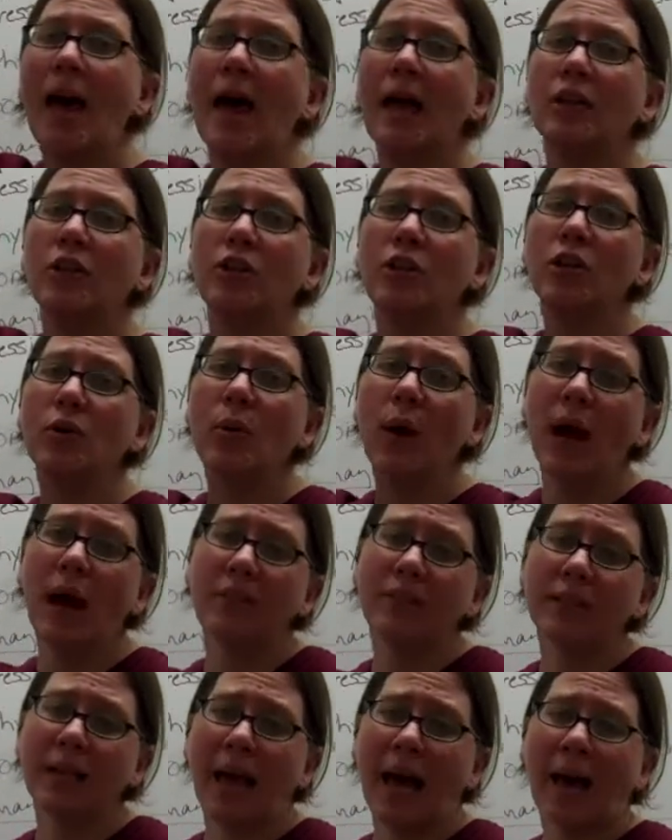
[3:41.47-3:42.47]
and you
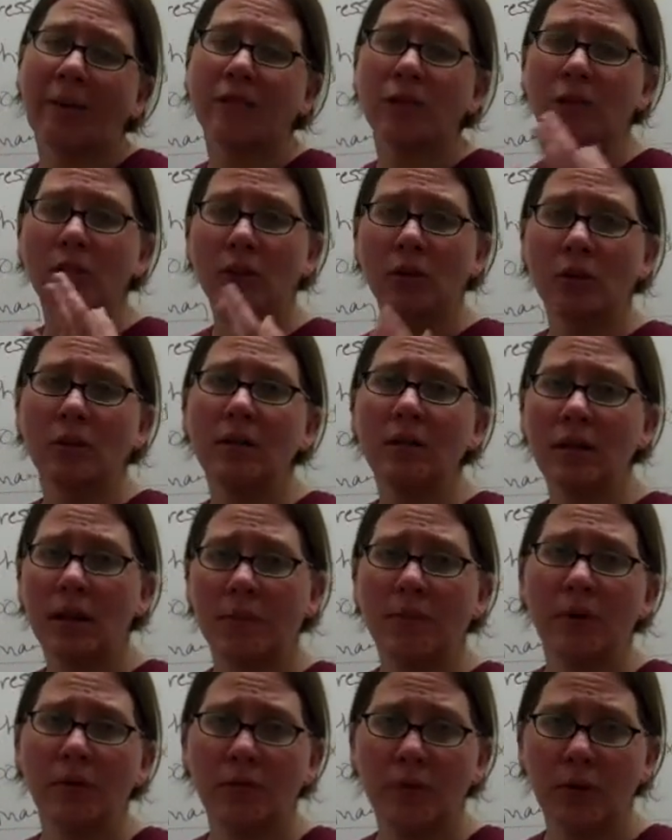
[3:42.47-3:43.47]
have to have a certain
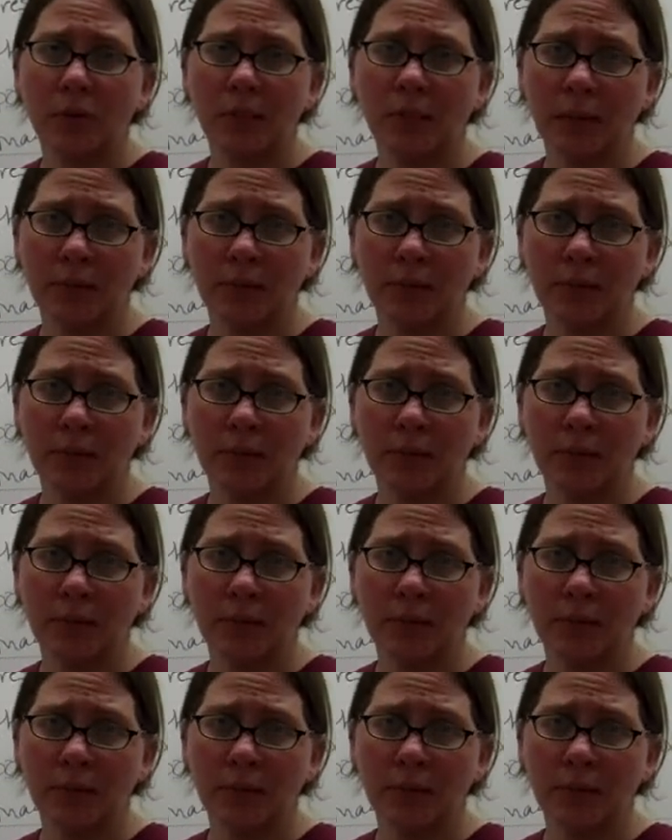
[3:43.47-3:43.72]
number of those